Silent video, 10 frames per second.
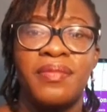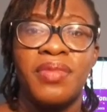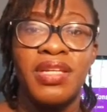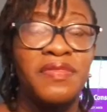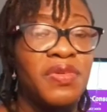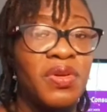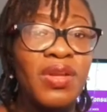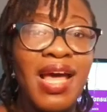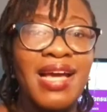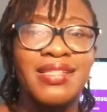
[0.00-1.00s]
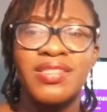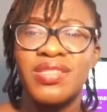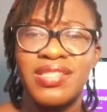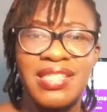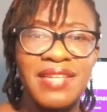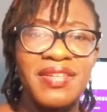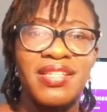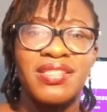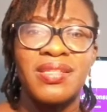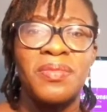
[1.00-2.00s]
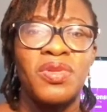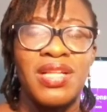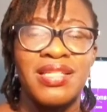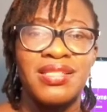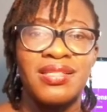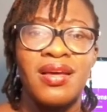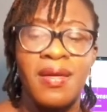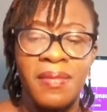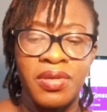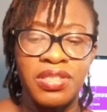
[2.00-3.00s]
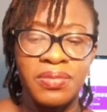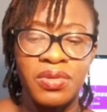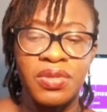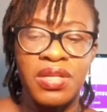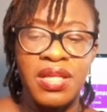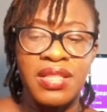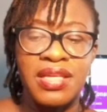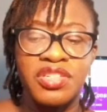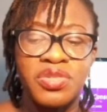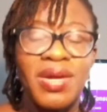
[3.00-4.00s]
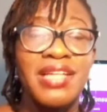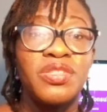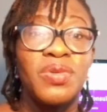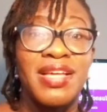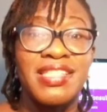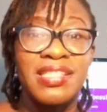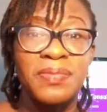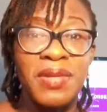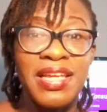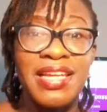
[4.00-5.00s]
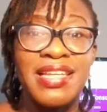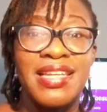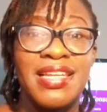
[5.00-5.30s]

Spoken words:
But if you're not asked, just leave it as simple as possible. Then try to explain